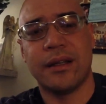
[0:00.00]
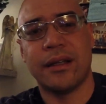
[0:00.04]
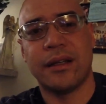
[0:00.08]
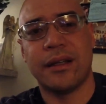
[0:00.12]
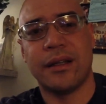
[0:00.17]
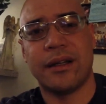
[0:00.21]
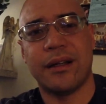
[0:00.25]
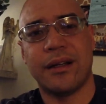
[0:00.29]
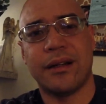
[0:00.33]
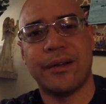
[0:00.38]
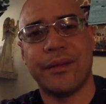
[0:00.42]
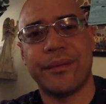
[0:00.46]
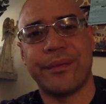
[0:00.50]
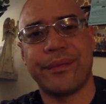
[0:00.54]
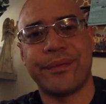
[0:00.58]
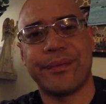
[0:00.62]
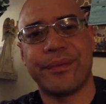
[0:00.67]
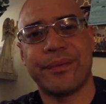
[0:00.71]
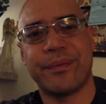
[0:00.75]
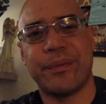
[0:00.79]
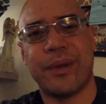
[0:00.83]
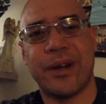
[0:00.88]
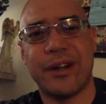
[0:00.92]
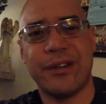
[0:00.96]

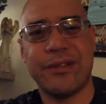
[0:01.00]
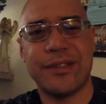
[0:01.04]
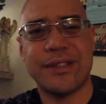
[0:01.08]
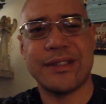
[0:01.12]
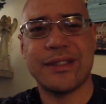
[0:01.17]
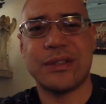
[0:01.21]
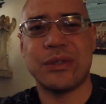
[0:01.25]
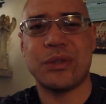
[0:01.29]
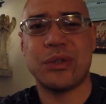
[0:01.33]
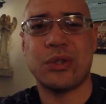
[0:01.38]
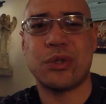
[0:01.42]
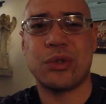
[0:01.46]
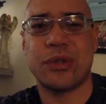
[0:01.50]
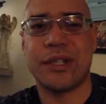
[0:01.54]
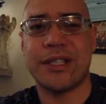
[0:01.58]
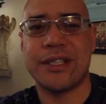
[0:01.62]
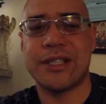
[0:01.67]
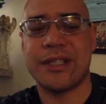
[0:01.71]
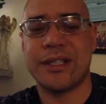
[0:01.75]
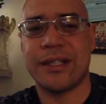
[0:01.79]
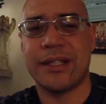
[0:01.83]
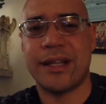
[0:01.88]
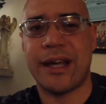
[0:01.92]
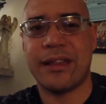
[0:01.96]
part of it is
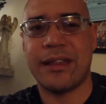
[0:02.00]
nutrition.